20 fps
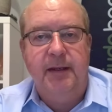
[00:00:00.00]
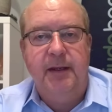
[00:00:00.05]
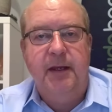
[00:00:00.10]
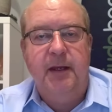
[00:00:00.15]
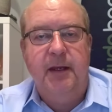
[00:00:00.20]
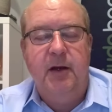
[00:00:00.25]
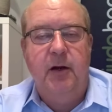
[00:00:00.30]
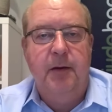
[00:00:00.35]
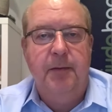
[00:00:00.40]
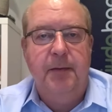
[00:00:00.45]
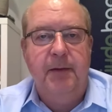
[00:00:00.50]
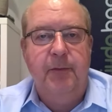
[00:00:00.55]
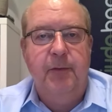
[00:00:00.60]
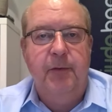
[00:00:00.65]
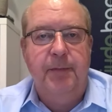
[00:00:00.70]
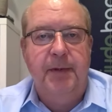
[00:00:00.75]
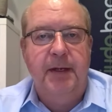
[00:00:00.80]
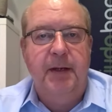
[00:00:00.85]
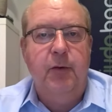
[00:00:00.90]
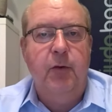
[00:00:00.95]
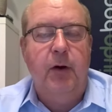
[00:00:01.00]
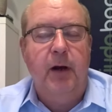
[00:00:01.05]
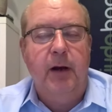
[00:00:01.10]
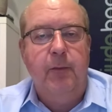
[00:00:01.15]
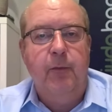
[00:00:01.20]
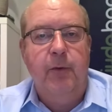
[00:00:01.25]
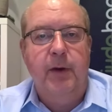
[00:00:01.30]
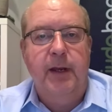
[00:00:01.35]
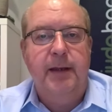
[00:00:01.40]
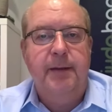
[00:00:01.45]
the economy would be quite
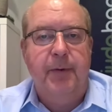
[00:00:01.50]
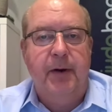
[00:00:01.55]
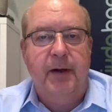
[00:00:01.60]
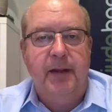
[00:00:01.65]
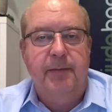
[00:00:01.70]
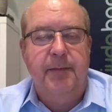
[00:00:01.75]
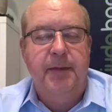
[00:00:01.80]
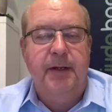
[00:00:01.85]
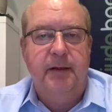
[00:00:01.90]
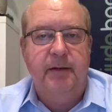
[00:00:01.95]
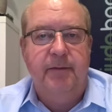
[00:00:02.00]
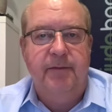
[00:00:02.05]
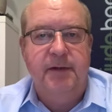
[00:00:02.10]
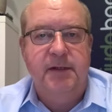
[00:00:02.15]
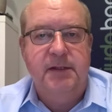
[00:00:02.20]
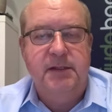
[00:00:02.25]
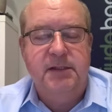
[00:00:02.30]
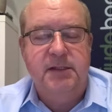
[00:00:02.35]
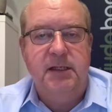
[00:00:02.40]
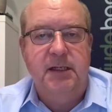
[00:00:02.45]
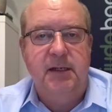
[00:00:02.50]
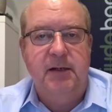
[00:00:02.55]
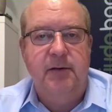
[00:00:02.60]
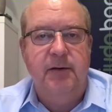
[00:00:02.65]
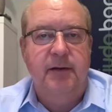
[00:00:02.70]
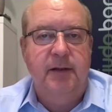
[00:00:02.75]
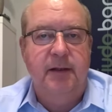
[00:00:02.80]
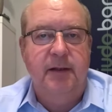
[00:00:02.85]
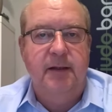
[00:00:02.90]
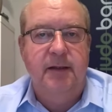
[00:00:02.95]
weak by the middle of this year
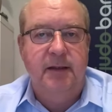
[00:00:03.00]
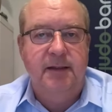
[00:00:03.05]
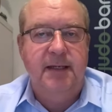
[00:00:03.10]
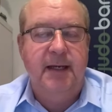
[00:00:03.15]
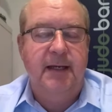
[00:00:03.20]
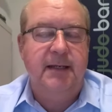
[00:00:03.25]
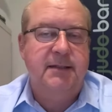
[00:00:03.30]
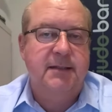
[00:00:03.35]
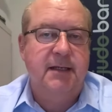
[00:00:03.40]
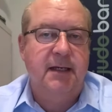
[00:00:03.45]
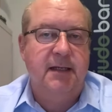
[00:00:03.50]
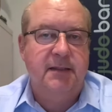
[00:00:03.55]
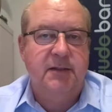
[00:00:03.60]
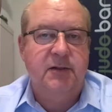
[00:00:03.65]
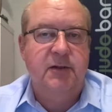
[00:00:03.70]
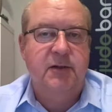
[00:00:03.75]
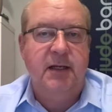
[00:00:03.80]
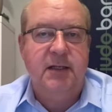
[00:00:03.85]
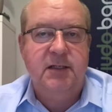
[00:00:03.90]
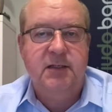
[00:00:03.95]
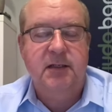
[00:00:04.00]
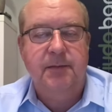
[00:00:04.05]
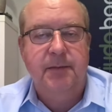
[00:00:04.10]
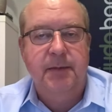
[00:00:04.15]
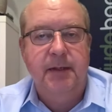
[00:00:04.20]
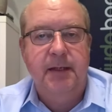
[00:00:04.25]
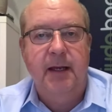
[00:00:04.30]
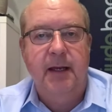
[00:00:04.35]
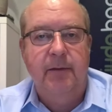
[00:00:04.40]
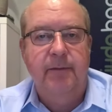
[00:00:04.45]
and that the tax cuts could actually
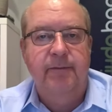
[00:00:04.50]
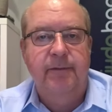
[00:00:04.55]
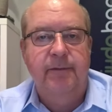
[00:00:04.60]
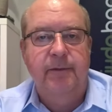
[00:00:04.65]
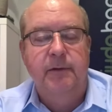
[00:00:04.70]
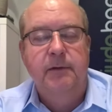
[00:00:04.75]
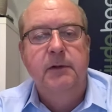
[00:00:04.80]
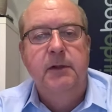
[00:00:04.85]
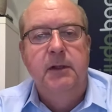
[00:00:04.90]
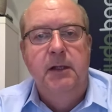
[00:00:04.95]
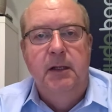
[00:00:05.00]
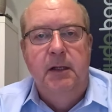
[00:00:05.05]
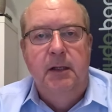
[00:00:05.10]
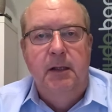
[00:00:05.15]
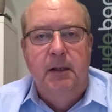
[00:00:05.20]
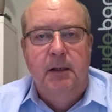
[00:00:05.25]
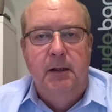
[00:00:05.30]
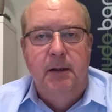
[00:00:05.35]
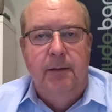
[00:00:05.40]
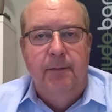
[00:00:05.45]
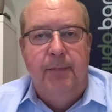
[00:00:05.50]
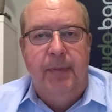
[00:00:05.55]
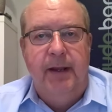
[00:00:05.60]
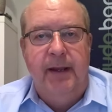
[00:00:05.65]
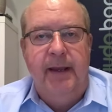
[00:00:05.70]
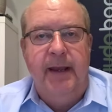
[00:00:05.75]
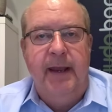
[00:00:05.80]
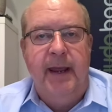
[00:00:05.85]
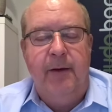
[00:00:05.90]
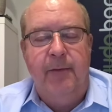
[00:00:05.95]
be helpful. But
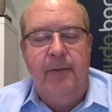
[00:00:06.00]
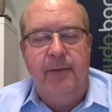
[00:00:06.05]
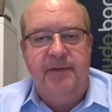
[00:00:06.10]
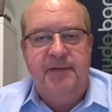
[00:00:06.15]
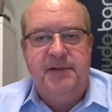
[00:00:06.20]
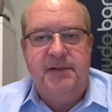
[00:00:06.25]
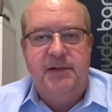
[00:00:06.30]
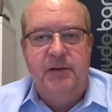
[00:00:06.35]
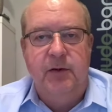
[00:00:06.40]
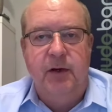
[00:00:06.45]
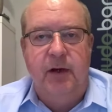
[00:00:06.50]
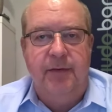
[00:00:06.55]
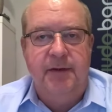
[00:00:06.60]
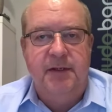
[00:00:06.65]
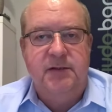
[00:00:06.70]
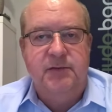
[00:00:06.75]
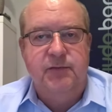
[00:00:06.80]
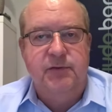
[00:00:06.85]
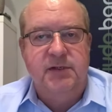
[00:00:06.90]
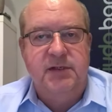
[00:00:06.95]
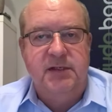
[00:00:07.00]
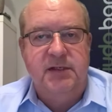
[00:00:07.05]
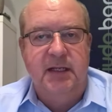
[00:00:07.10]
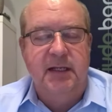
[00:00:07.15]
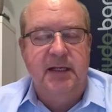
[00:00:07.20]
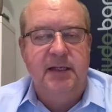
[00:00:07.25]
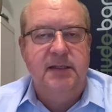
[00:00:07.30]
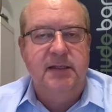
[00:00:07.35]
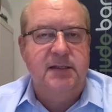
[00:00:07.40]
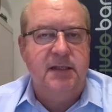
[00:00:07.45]
now we've still got this
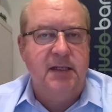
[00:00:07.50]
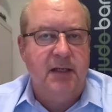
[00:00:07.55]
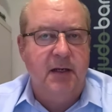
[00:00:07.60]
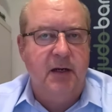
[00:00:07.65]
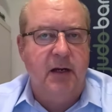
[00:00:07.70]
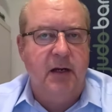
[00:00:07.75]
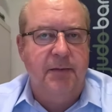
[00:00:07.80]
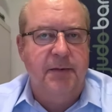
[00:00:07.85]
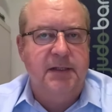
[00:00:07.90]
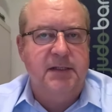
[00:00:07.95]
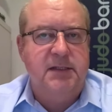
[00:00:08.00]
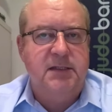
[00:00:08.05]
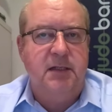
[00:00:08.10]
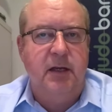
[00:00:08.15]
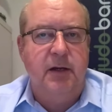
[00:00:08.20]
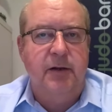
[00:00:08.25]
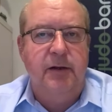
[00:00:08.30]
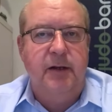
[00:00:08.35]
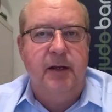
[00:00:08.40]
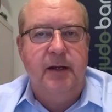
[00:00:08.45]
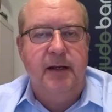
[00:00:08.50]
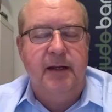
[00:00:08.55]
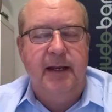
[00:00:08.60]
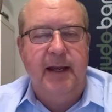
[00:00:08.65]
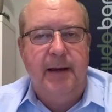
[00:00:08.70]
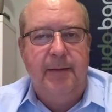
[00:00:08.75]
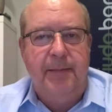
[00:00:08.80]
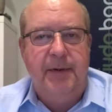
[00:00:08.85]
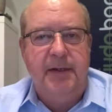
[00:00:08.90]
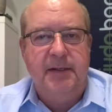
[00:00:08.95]
resilience. The economy slowed, no
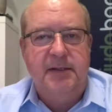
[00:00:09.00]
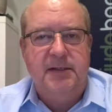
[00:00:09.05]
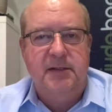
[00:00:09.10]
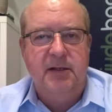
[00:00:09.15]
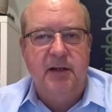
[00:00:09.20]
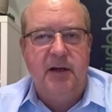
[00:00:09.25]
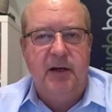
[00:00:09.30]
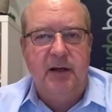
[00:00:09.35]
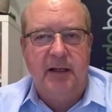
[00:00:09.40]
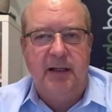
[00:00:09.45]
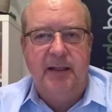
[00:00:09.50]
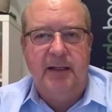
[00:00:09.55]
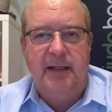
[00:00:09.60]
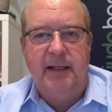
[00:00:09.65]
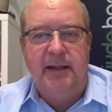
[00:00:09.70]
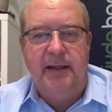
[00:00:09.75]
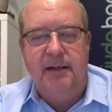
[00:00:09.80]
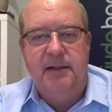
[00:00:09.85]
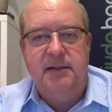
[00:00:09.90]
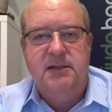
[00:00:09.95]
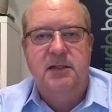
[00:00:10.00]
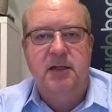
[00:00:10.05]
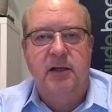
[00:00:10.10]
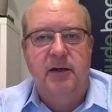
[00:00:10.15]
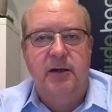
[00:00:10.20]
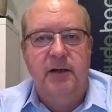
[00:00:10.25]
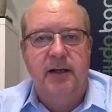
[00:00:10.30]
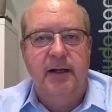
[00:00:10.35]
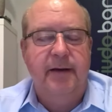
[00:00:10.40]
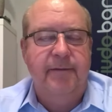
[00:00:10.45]
doubt, but it's not clear that it's
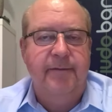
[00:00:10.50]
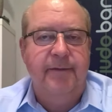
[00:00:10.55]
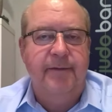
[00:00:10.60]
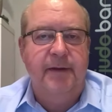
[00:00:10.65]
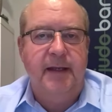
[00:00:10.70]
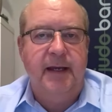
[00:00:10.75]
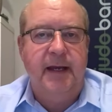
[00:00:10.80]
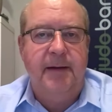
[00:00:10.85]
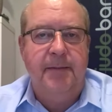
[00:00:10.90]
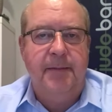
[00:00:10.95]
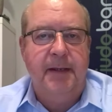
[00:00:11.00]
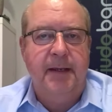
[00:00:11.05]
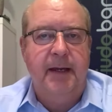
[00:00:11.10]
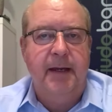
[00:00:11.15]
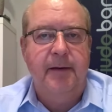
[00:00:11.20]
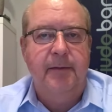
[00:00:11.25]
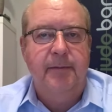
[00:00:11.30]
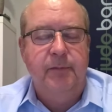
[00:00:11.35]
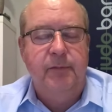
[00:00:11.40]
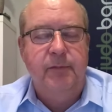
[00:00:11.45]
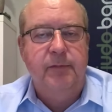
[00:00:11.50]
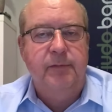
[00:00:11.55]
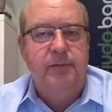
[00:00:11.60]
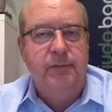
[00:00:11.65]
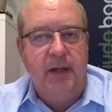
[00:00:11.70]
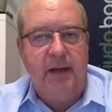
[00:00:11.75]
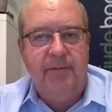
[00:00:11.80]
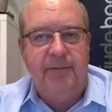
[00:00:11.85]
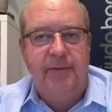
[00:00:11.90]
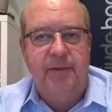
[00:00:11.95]
slowed enough for the RBA. We'll
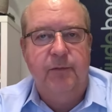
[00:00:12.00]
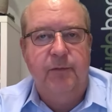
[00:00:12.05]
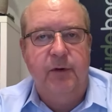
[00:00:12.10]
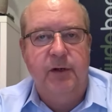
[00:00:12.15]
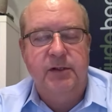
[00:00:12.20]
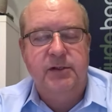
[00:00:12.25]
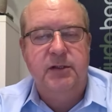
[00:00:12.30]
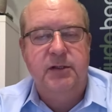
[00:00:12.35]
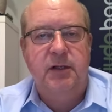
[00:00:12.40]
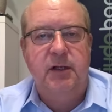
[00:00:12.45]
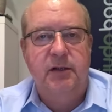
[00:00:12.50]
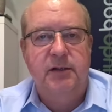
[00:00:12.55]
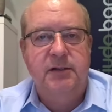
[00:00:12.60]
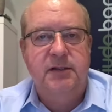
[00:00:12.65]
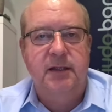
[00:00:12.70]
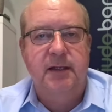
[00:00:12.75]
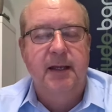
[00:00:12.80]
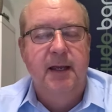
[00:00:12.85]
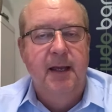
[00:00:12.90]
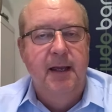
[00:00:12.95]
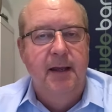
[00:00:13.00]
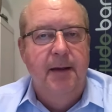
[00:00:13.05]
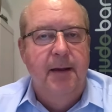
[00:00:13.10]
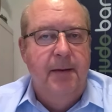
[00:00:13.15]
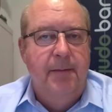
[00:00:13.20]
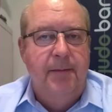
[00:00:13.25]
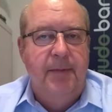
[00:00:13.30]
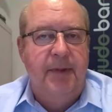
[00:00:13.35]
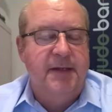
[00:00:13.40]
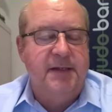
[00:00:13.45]
have to watch closely.
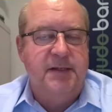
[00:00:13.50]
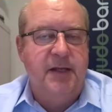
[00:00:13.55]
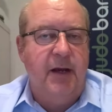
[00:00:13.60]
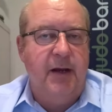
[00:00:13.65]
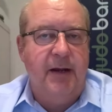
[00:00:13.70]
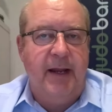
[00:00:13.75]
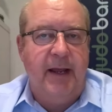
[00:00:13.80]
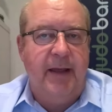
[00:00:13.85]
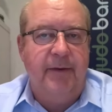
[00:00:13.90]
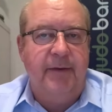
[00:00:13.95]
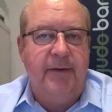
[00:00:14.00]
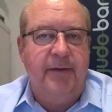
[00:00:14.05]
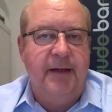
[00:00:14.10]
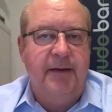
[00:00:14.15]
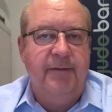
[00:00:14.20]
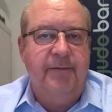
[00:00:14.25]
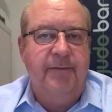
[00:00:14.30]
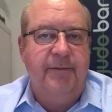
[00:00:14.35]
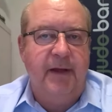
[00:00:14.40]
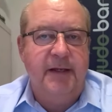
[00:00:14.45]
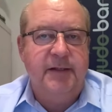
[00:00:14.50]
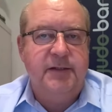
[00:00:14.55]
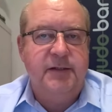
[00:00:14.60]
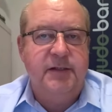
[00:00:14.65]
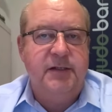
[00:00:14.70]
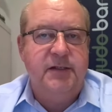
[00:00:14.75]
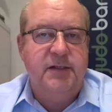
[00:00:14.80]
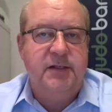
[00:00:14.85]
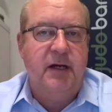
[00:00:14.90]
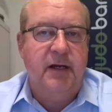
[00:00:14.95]
But there's no doubt that the
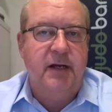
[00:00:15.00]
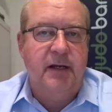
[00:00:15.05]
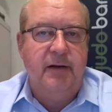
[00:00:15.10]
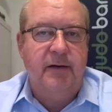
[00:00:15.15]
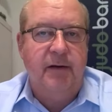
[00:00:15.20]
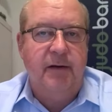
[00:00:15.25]
inflation side